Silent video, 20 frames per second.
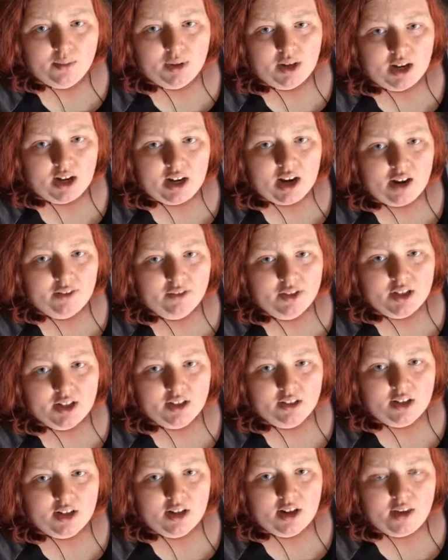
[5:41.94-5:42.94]
but I never
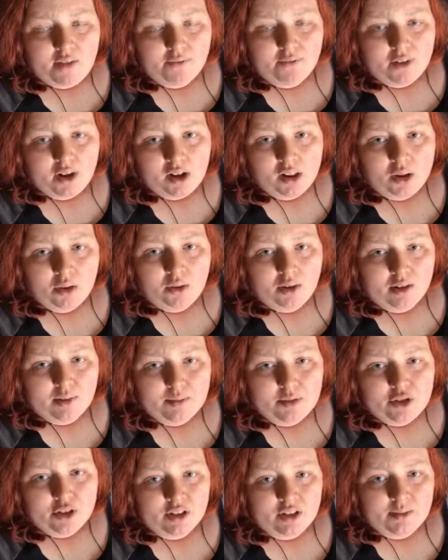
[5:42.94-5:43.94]
did any
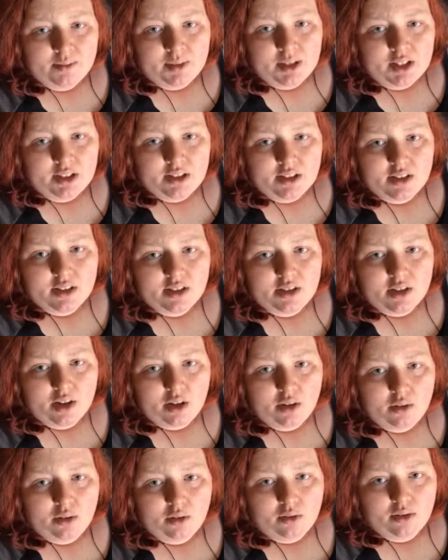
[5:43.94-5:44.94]
follow-up treatments,
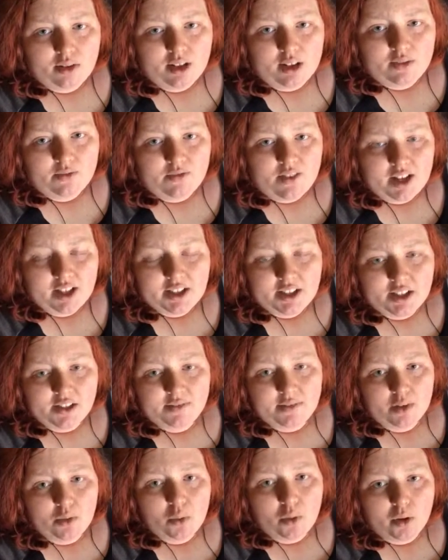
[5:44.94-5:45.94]
so the effects
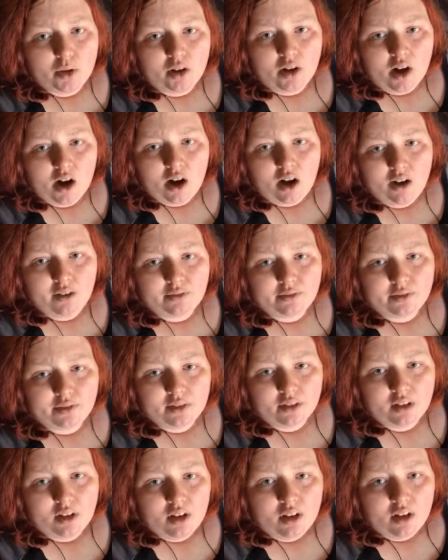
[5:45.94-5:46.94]
of it wore
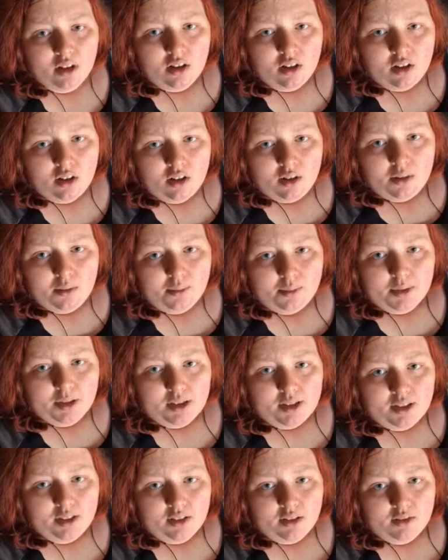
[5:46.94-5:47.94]
off.
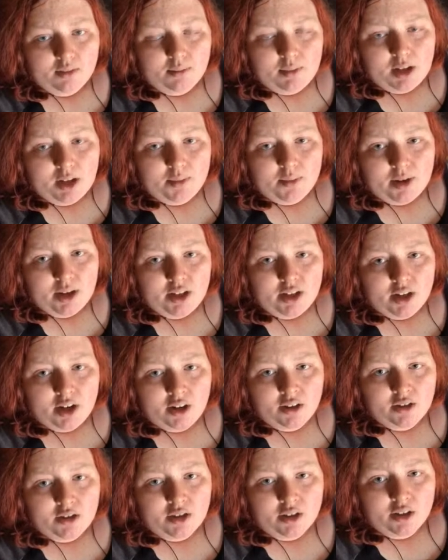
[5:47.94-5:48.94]
But me and my
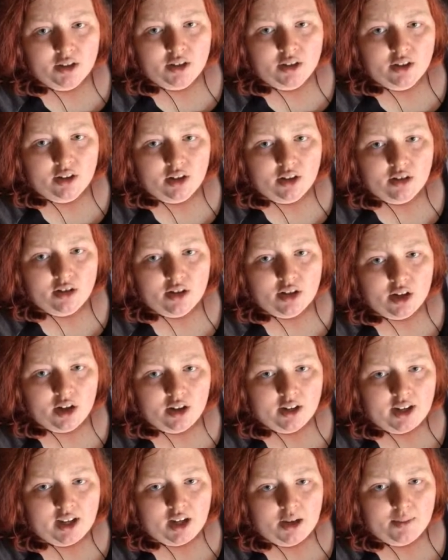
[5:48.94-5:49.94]
doctor are
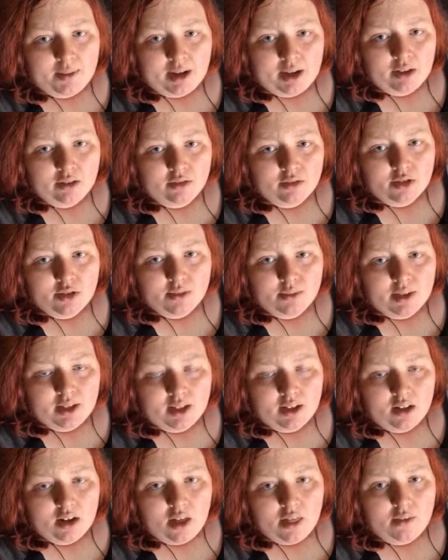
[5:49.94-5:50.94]
talking about
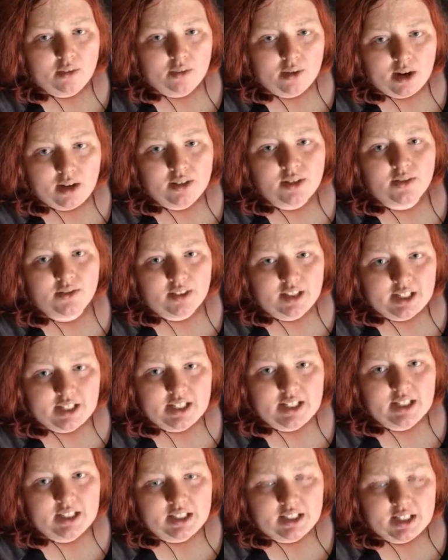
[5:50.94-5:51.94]
doing another round of
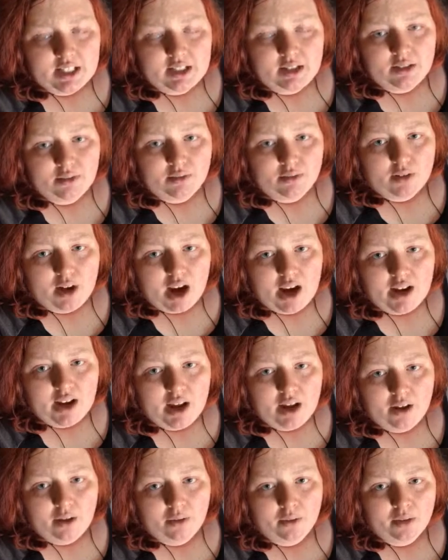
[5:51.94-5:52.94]
ECT right
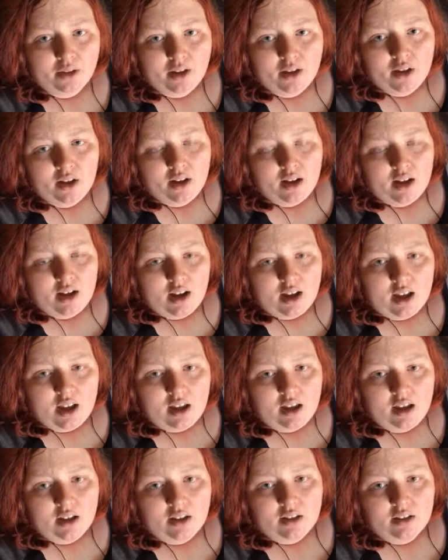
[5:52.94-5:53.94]
now,
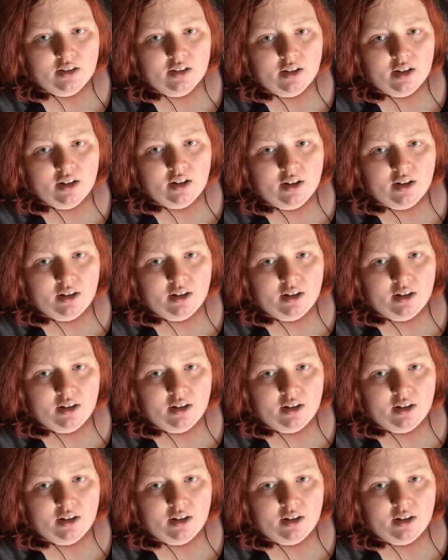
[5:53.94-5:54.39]
and